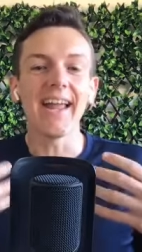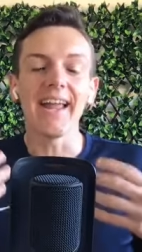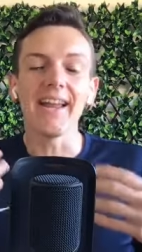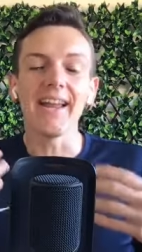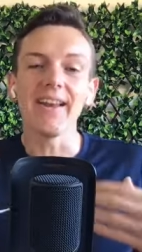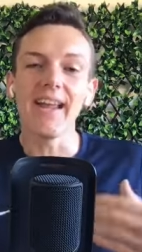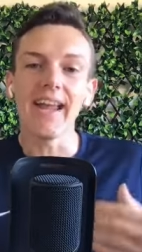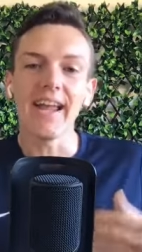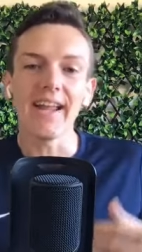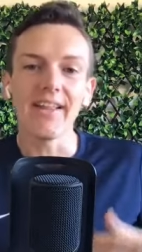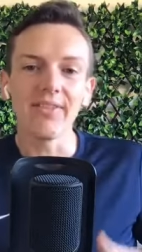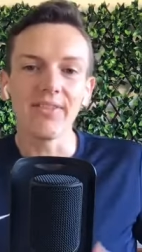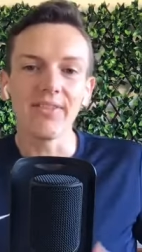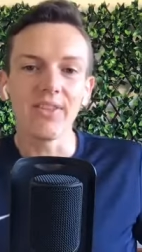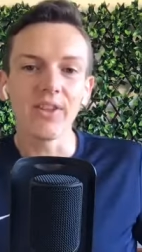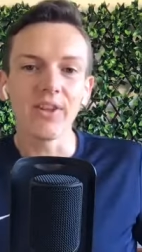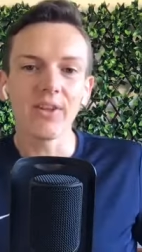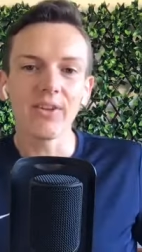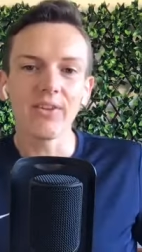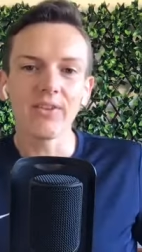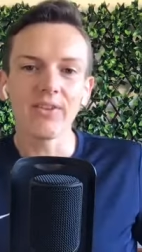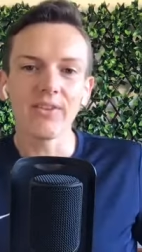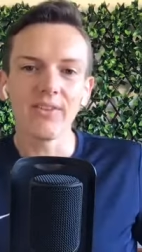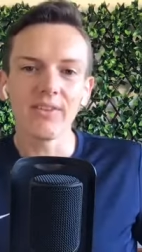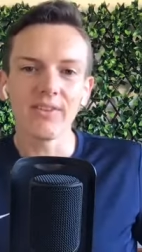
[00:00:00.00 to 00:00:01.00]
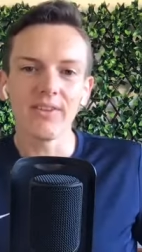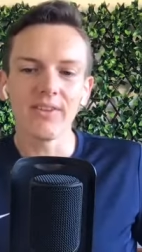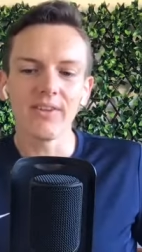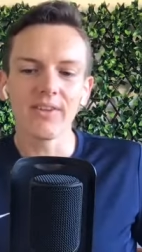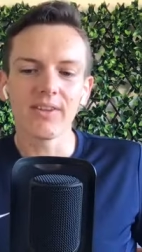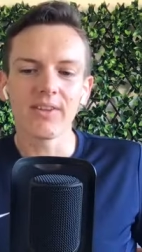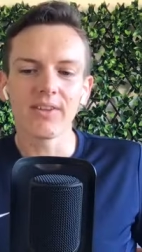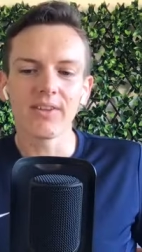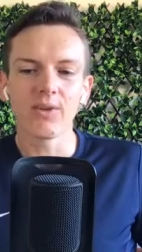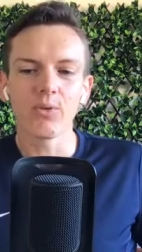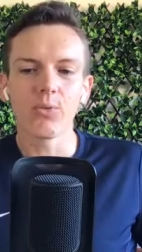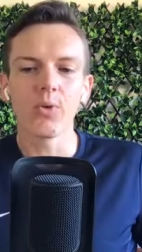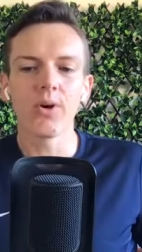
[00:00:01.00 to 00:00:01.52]
and, and the, the,
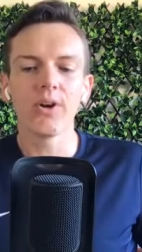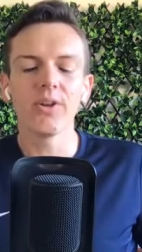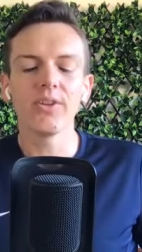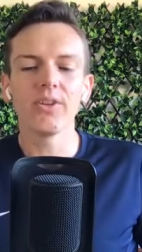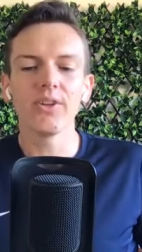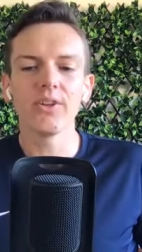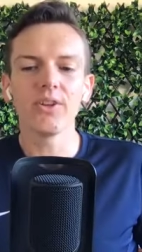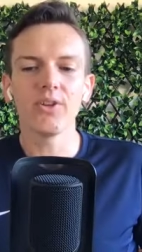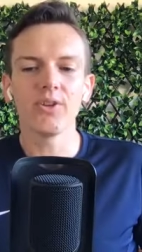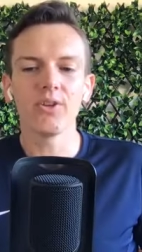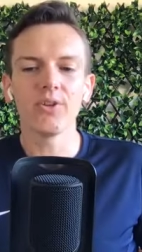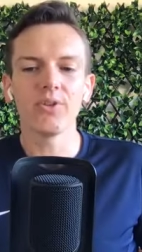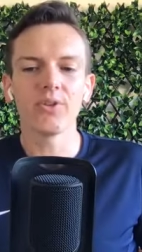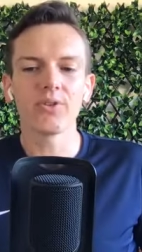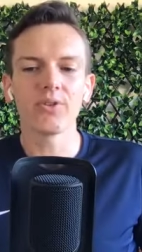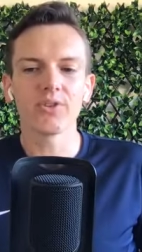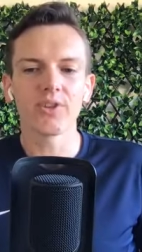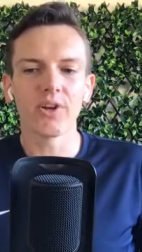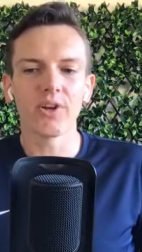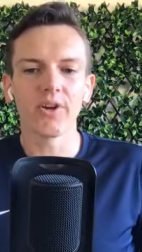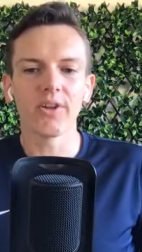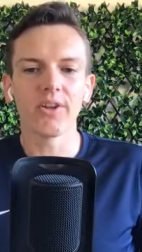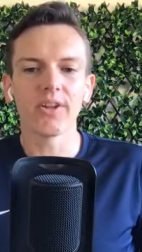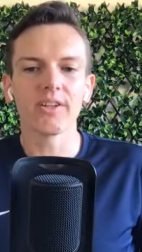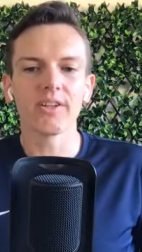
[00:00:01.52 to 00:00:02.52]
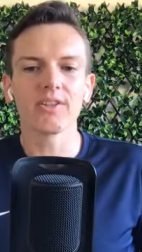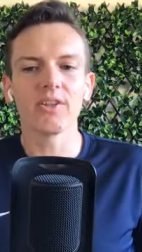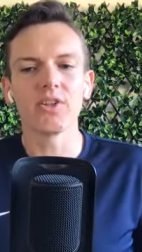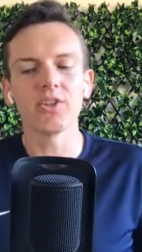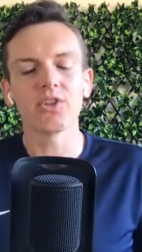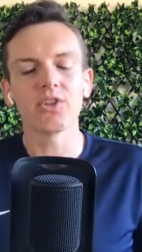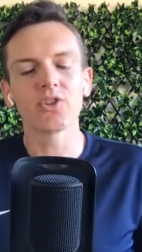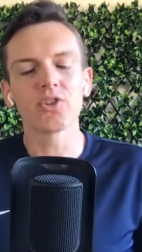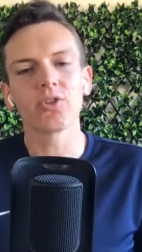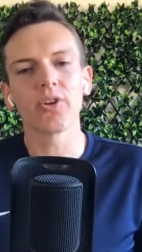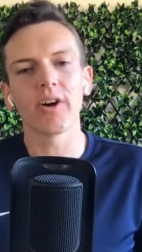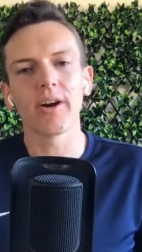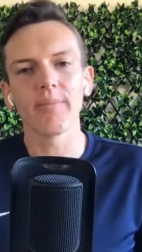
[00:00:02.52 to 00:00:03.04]
the word that you used earlier to
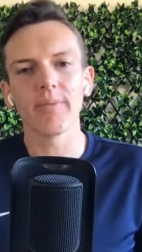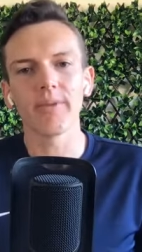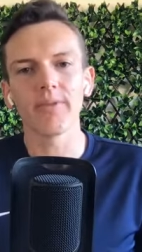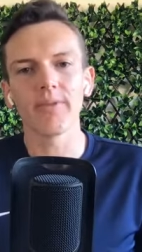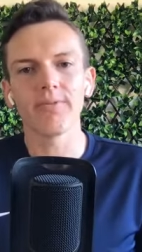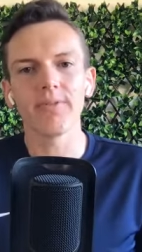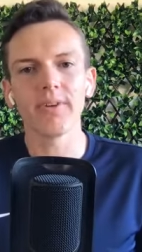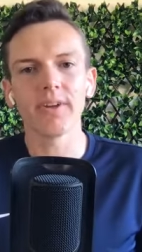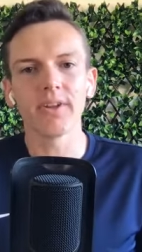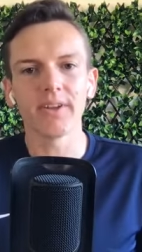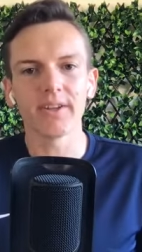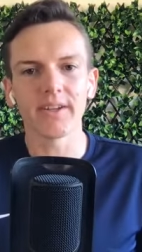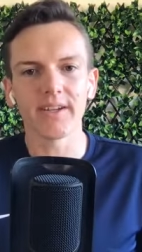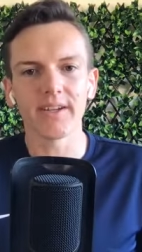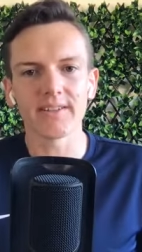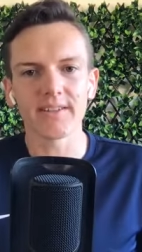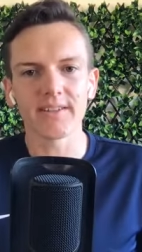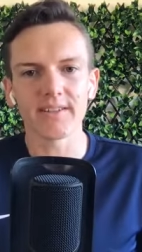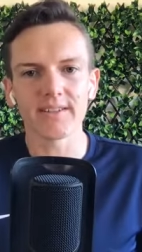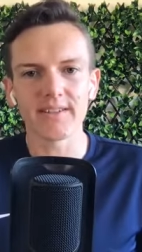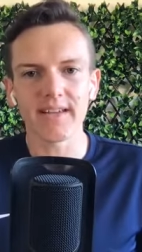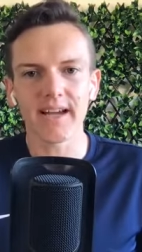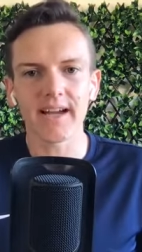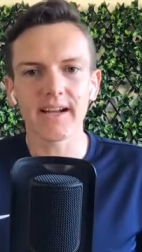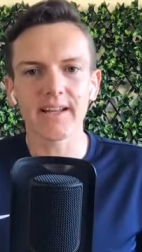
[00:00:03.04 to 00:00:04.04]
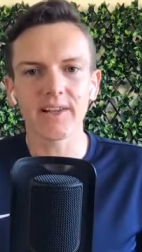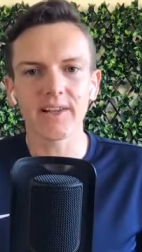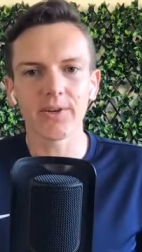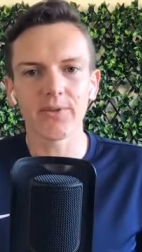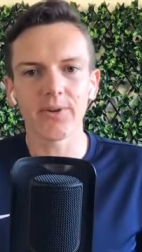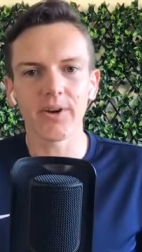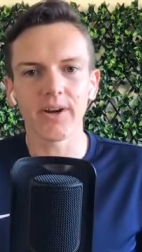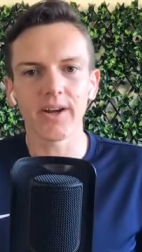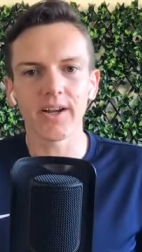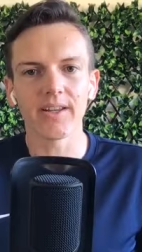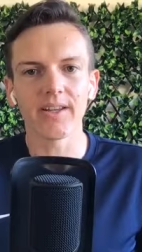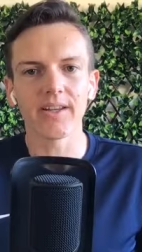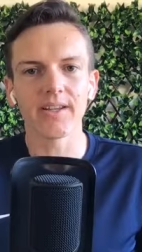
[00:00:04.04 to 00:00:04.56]
describe the feeling is exactly
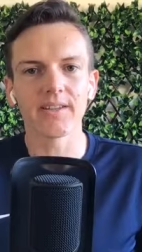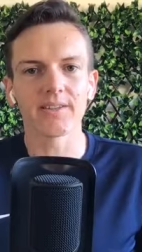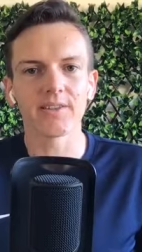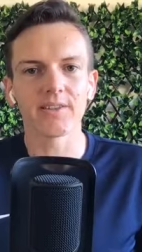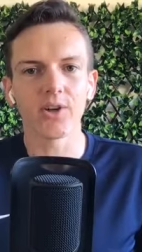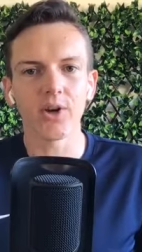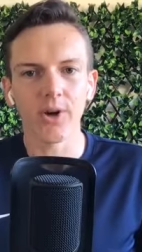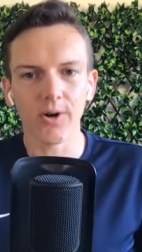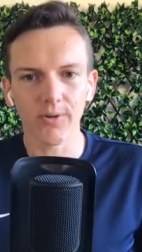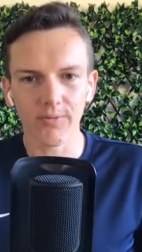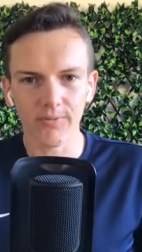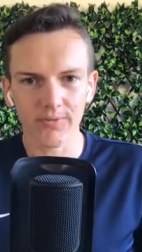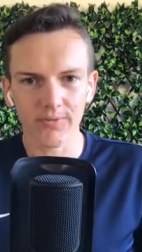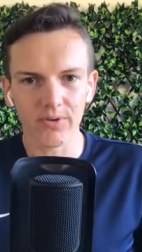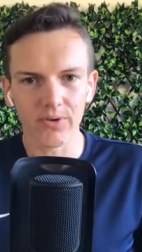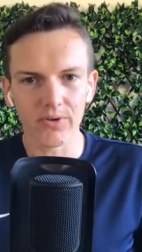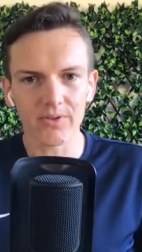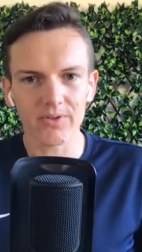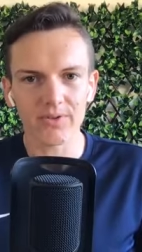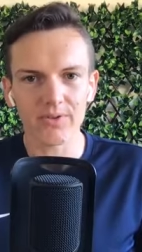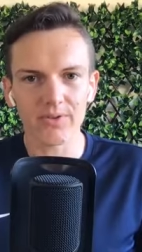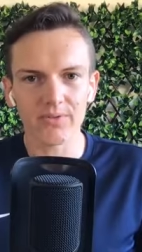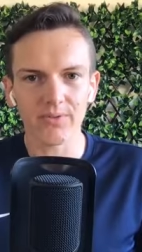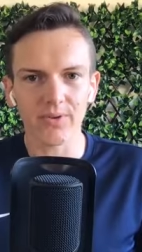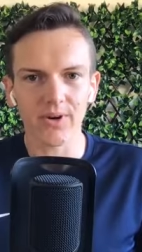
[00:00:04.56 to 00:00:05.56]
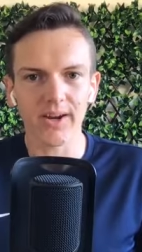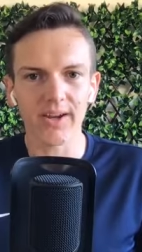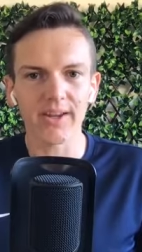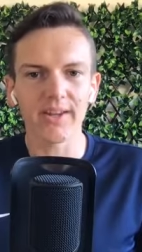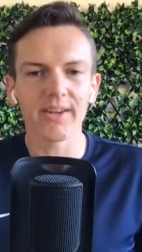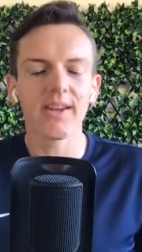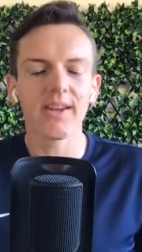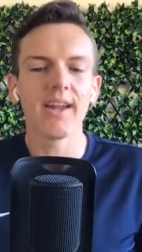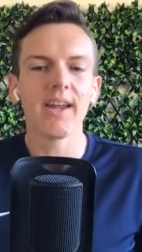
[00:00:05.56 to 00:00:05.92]
right. It's confidence, right?